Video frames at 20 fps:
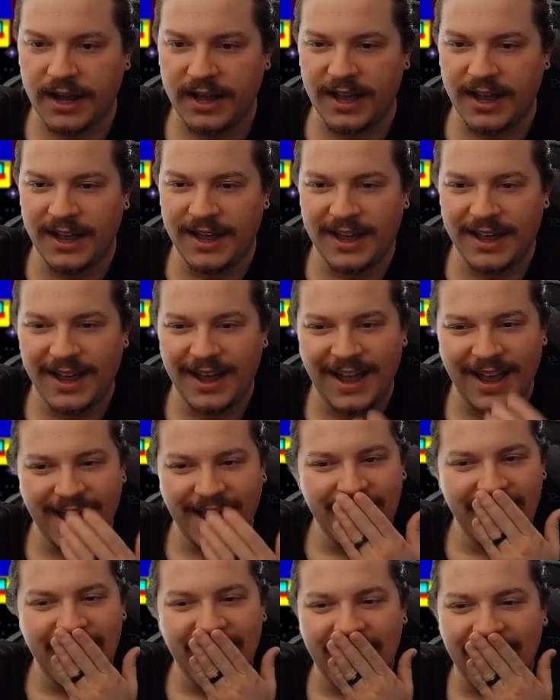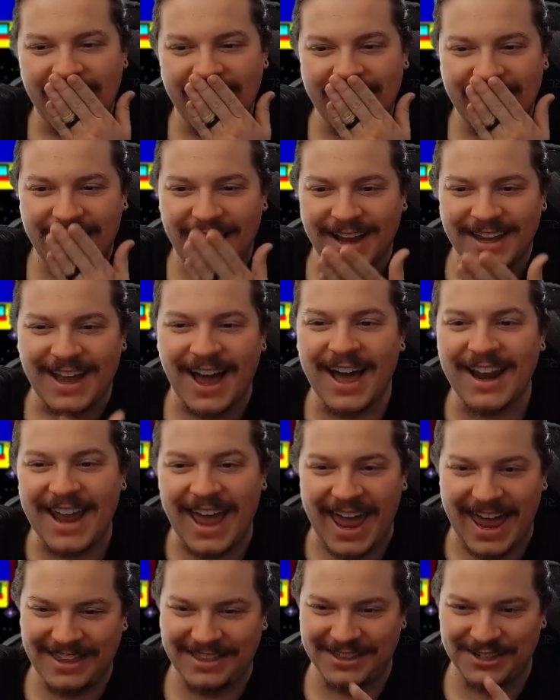I kind of
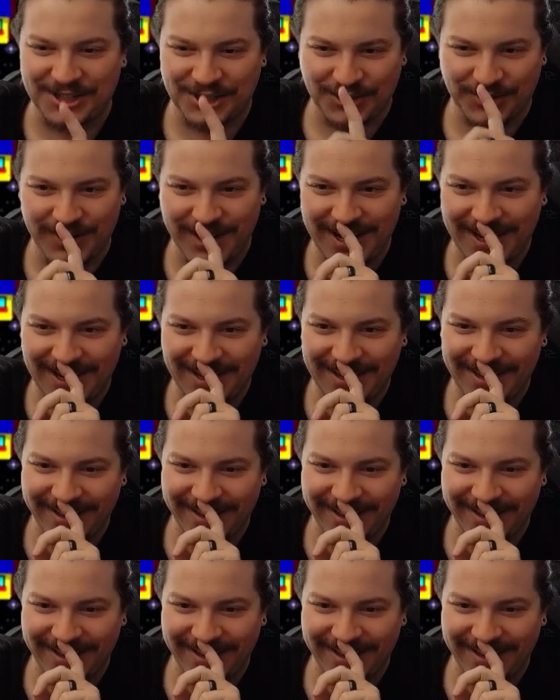hate the tree